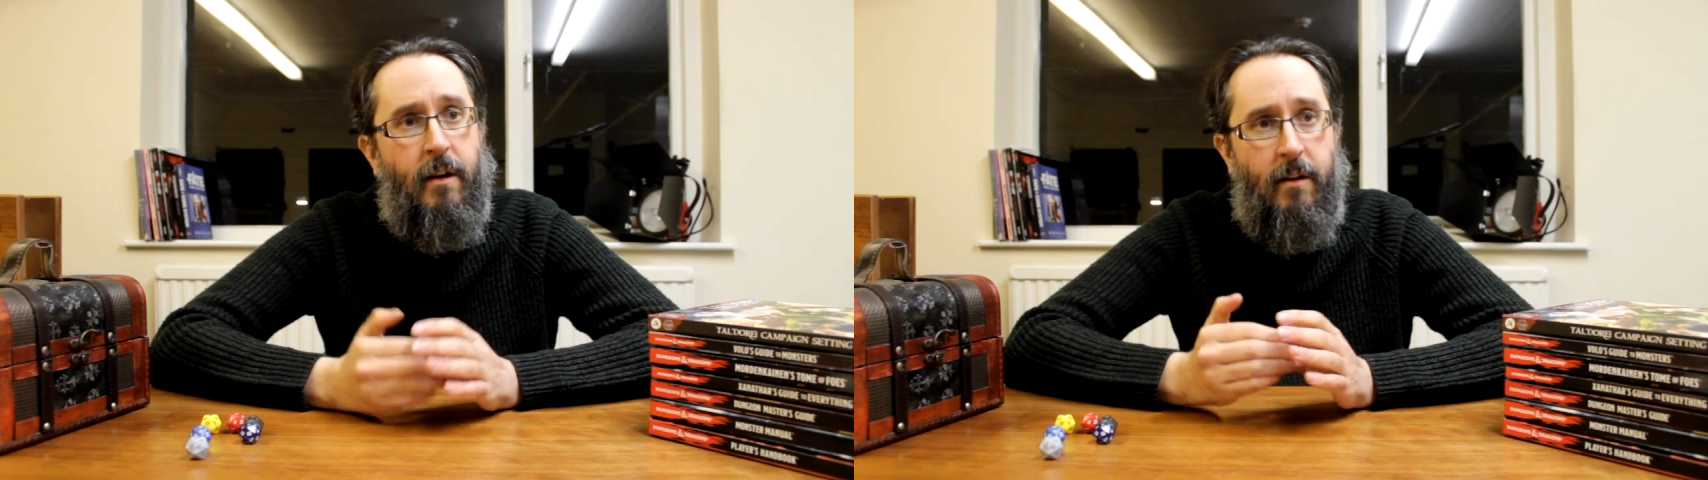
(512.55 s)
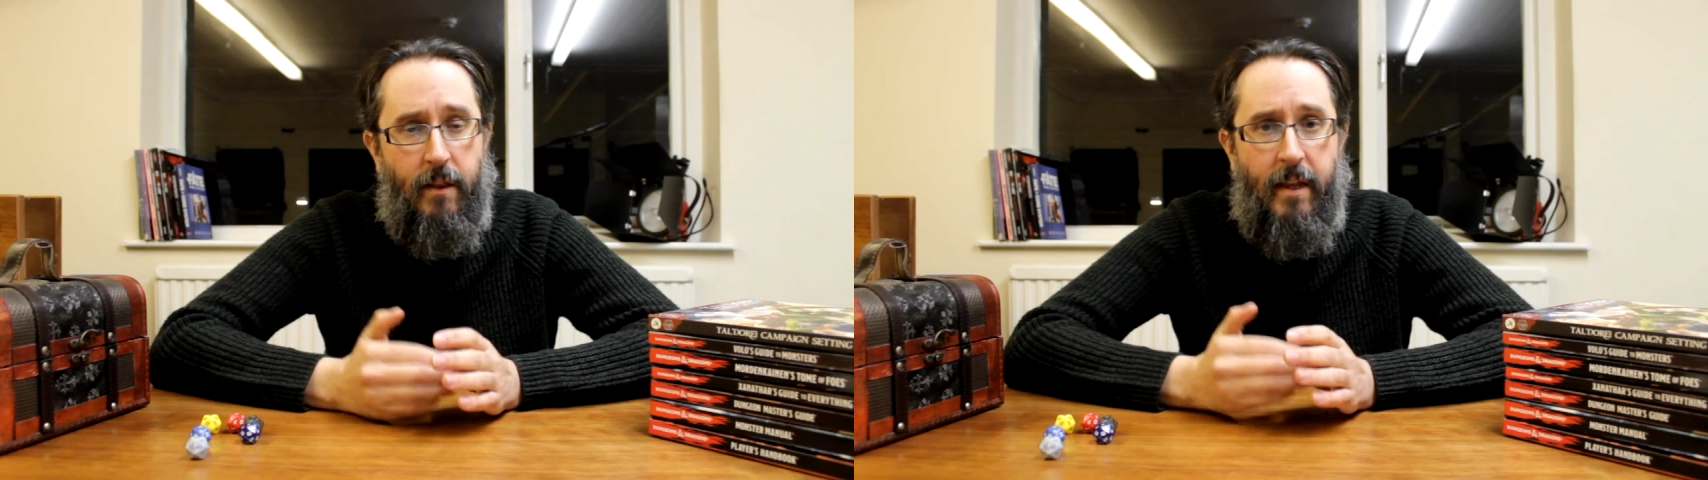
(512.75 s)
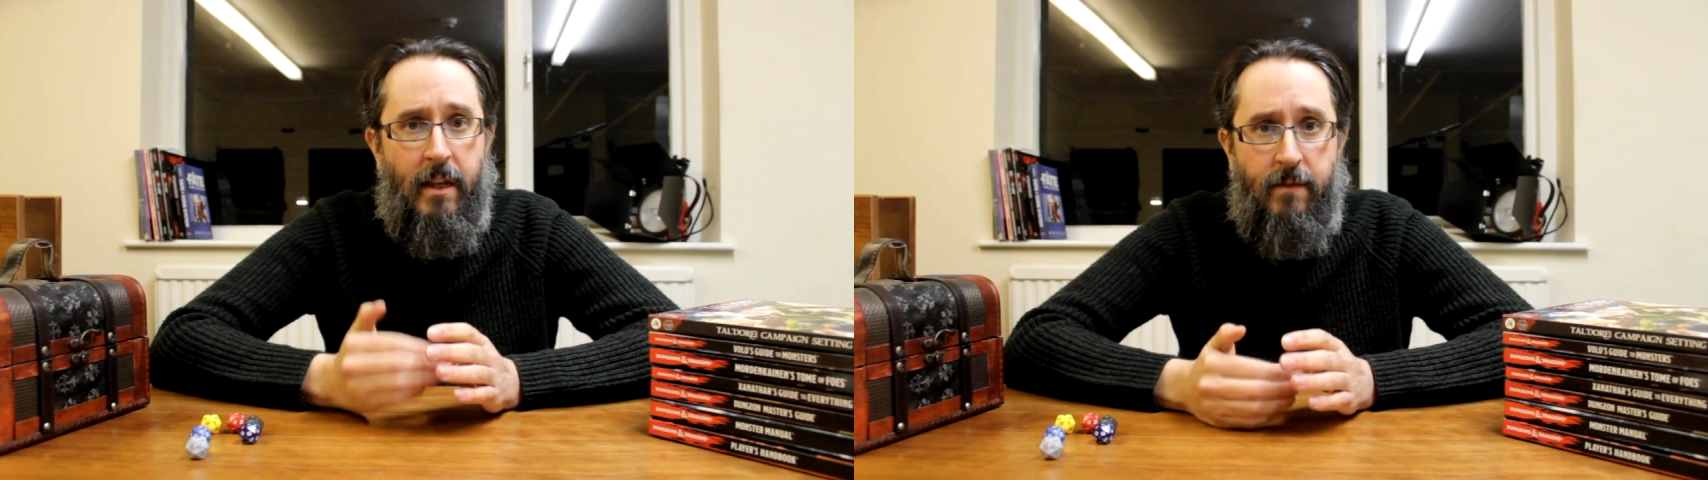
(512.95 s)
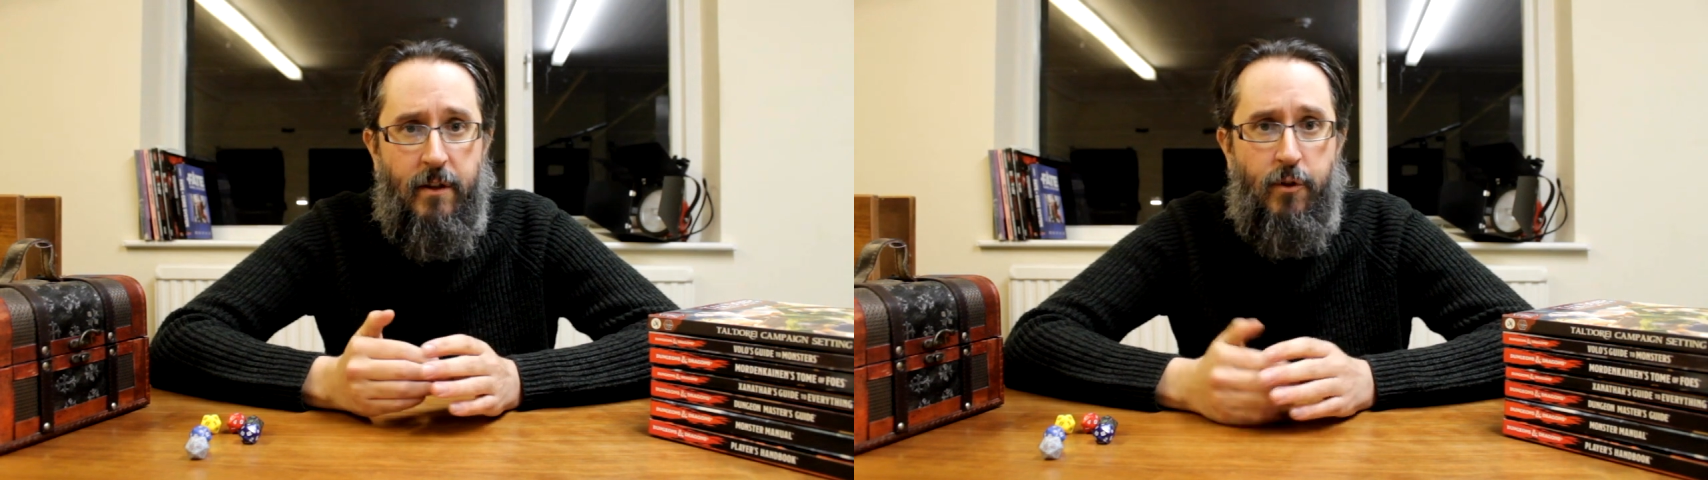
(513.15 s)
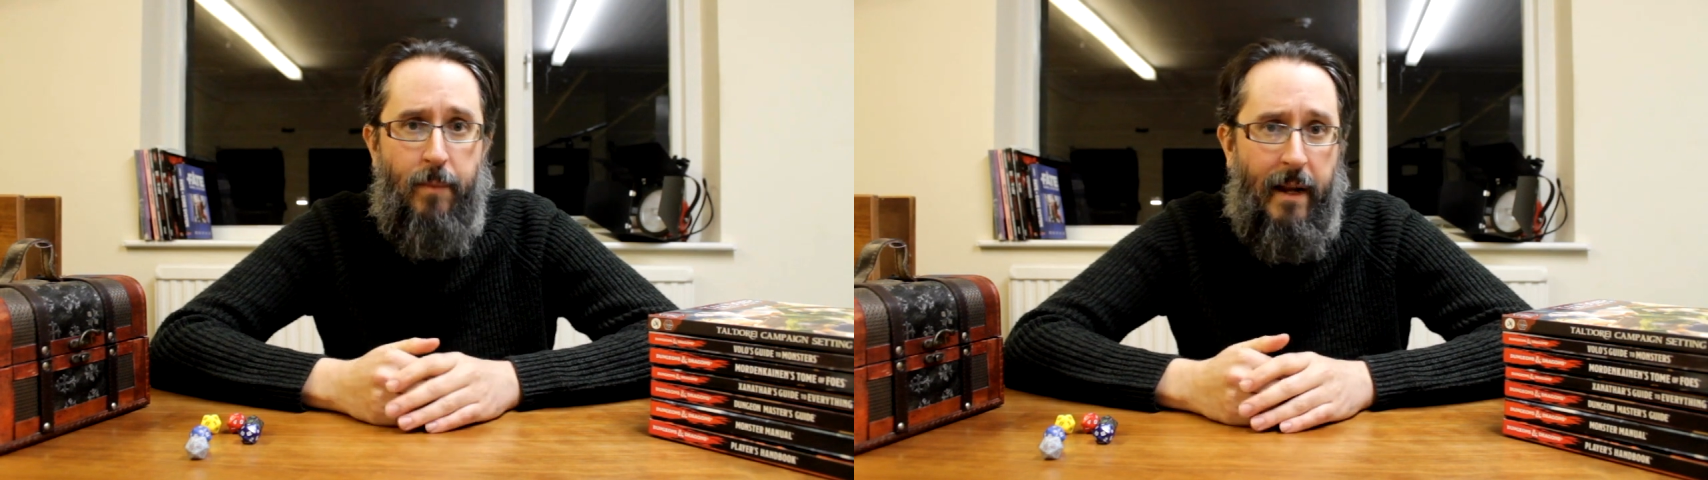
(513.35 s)
to the
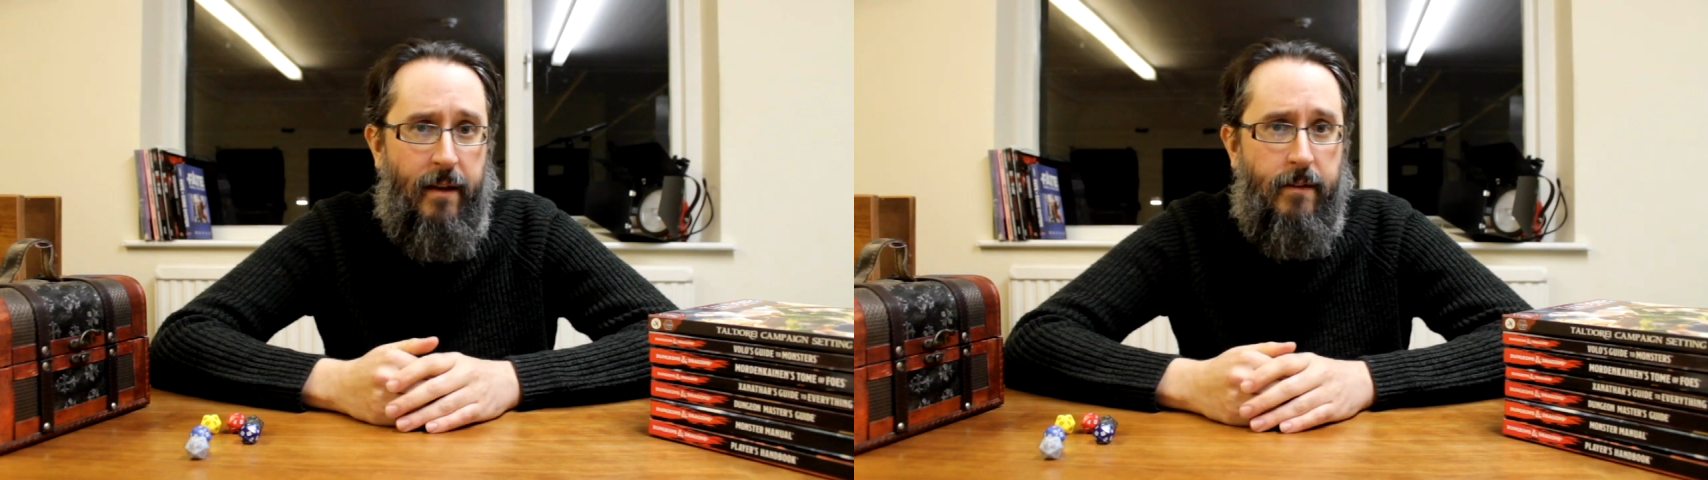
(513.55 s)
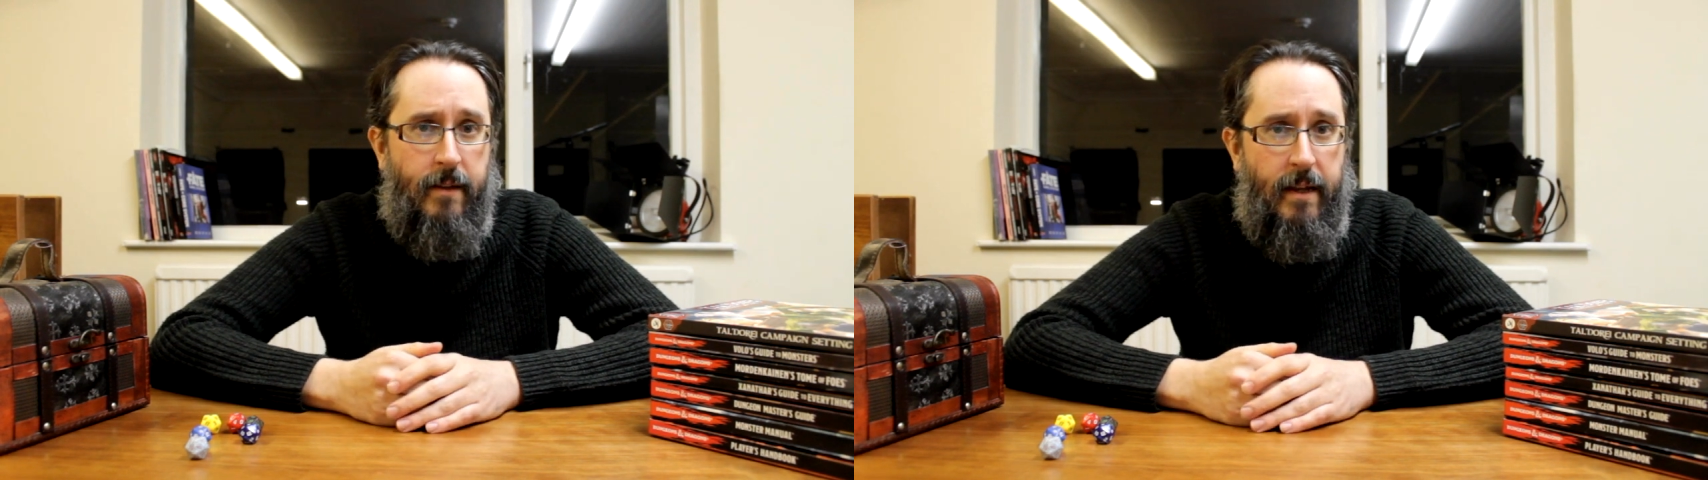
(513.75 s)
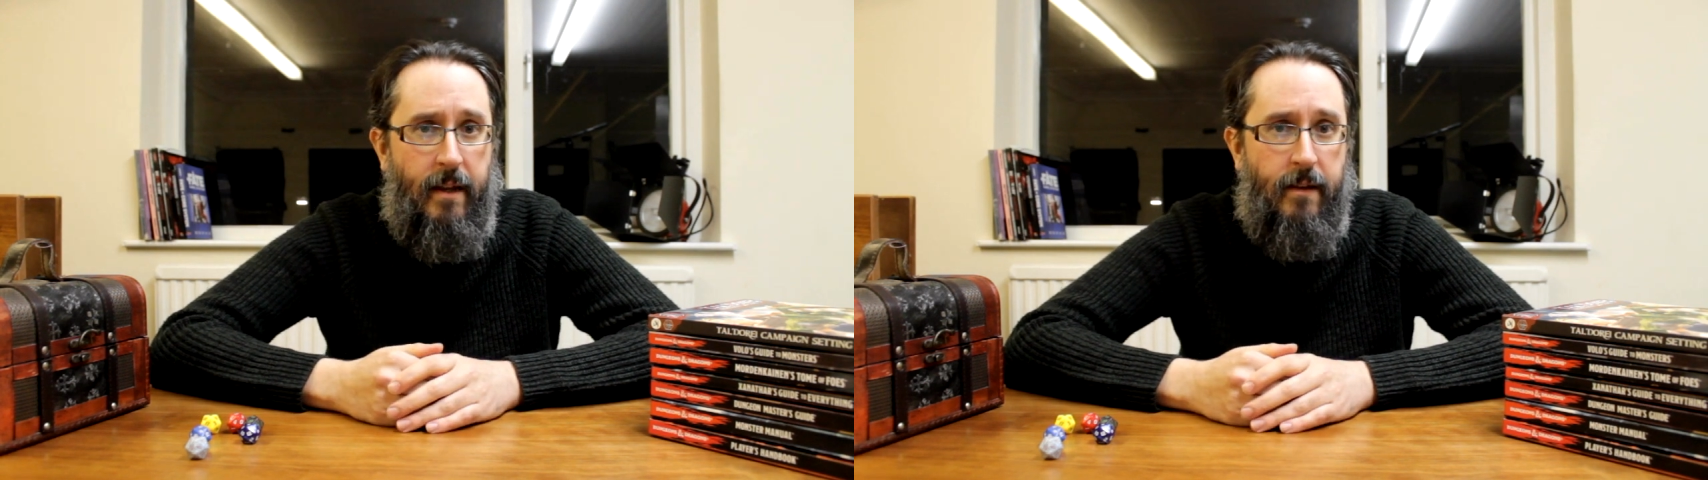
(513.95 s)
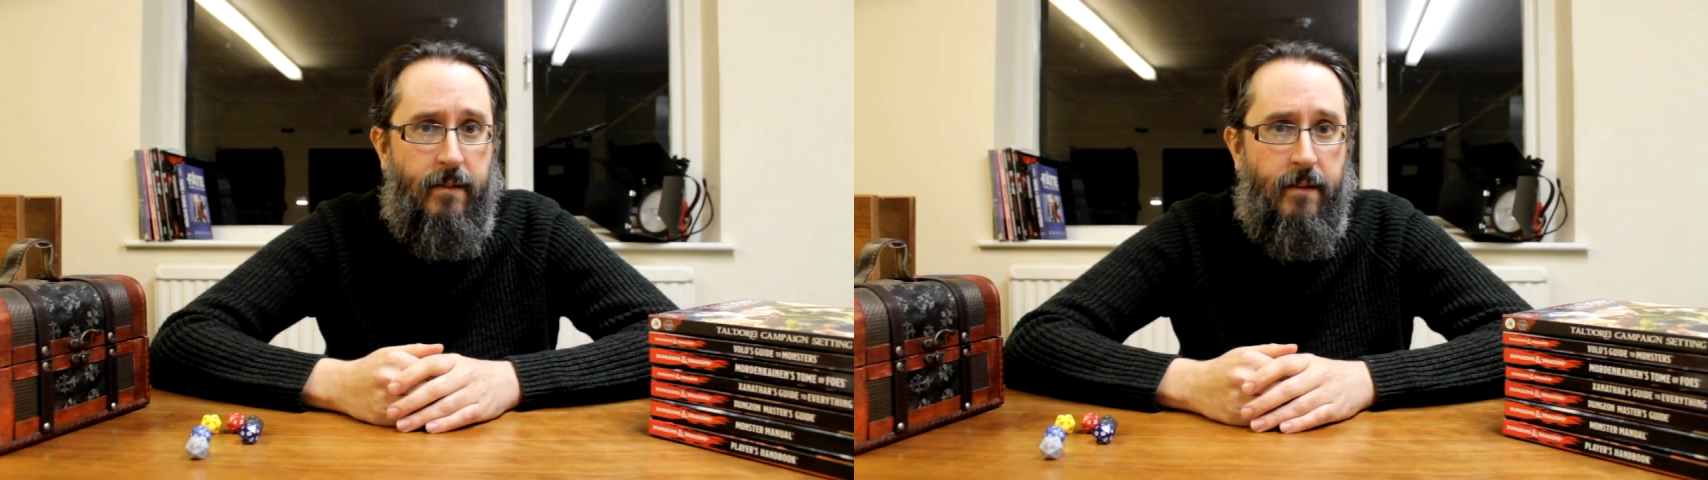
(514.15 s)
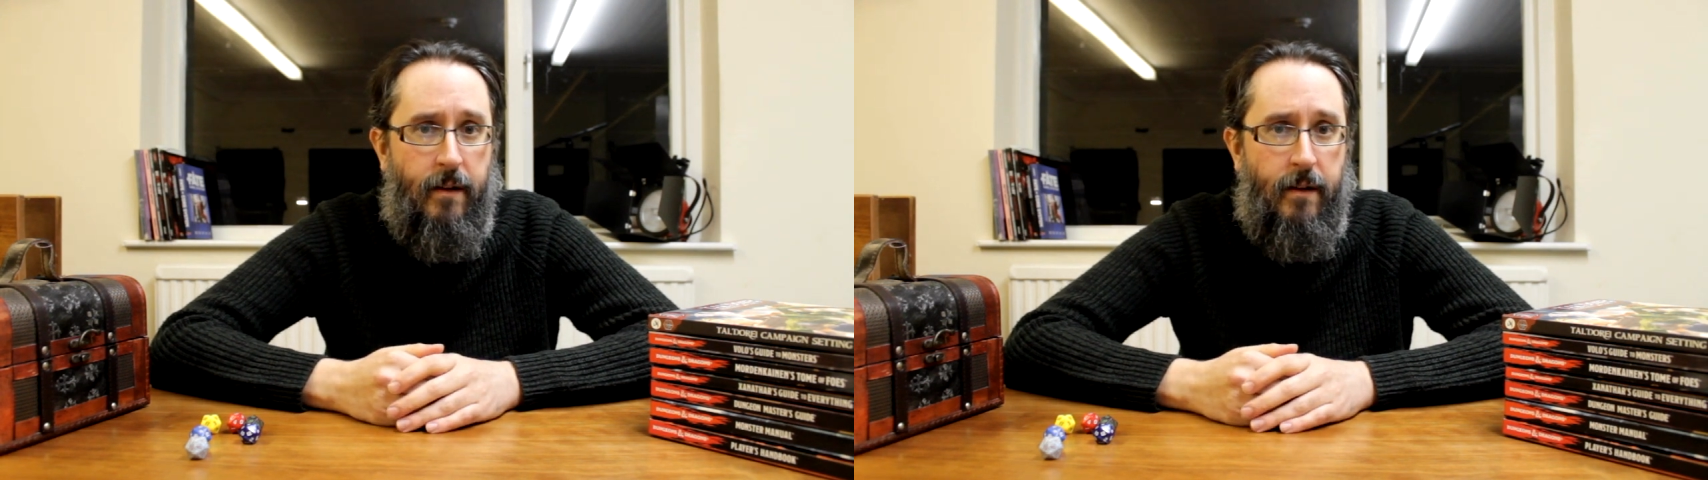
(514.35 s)
individual player's needs.